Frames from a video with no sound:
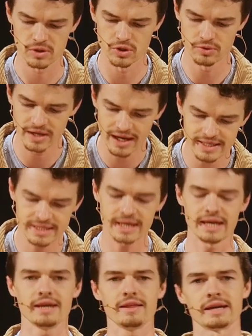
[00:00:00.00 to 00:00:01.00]
You need to
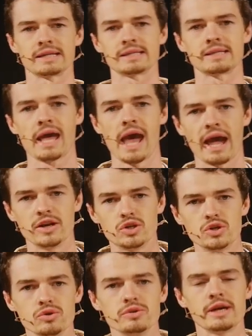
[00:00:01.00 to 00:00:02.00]
hear this and
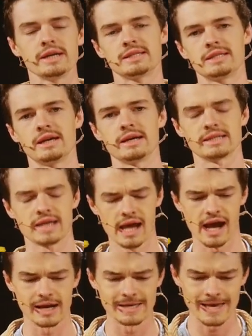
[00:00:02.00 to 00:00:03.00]
do these things
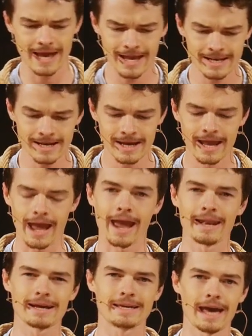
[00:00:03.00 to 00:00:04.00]
again
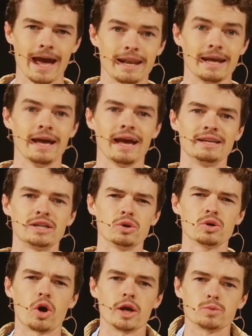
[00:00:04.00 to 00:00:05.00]
and again
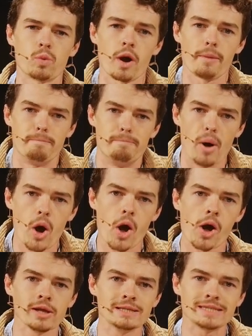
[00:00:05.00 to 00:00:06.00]
until God's word
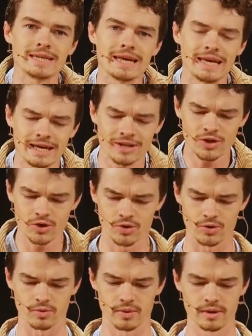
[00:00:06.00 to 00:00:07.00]
burns in
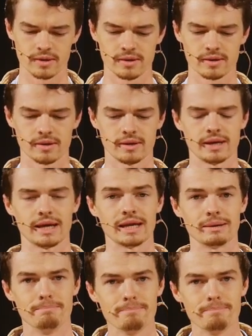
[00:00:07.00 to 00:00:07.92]
you. It